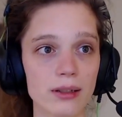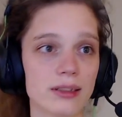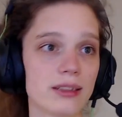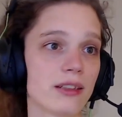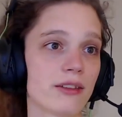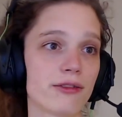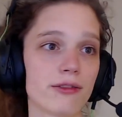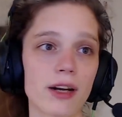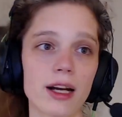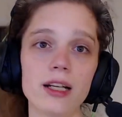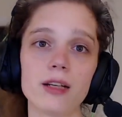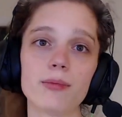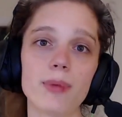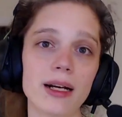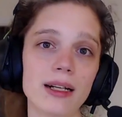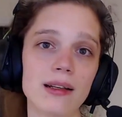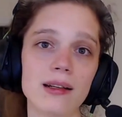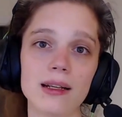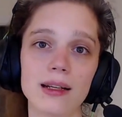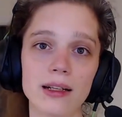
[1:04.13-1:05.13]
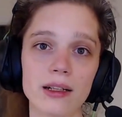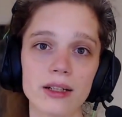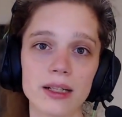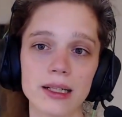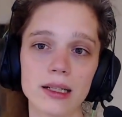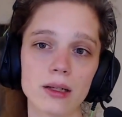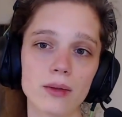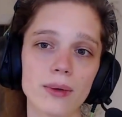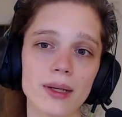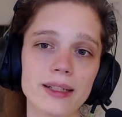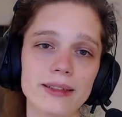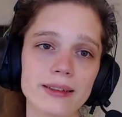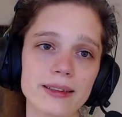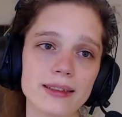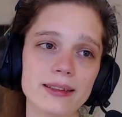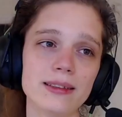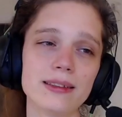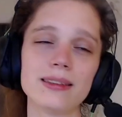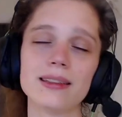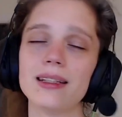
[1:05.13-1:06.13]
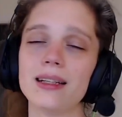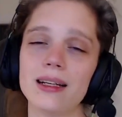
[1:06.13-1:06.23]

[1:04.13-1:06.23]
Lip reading: defined by the linear inequalities.